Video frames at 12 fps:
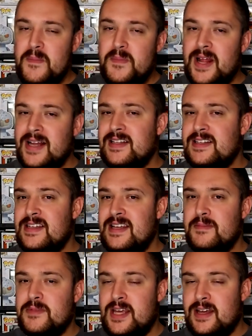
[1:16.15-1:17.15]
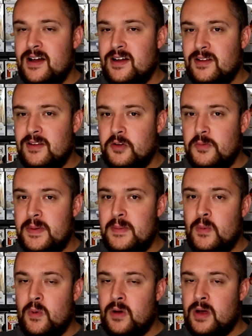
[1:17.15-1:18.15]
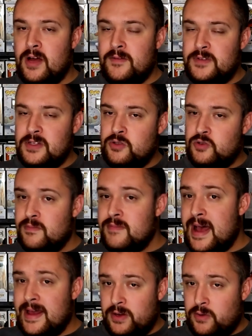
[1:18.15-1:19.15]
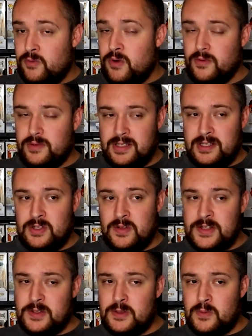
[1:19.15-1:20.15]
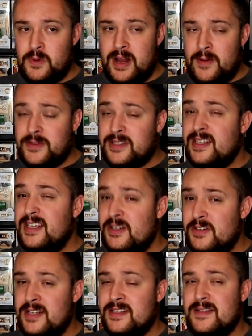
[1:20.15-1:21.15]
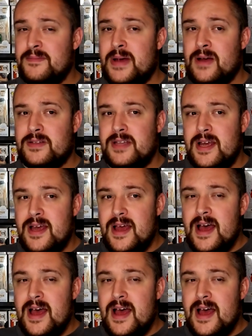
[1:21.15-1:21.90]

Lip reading: But I like to see him take on a little bit more of dramatic roles. And so this is one I was curious about.